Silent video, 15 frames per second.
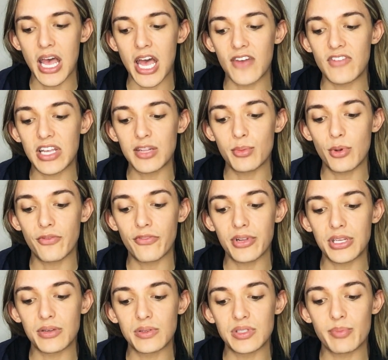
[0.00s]
available for
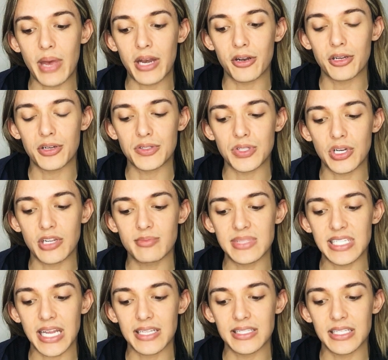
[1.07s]
you to better your
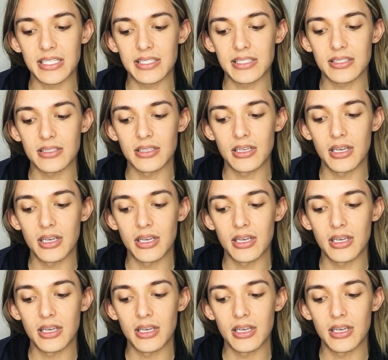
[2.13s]
circumstances.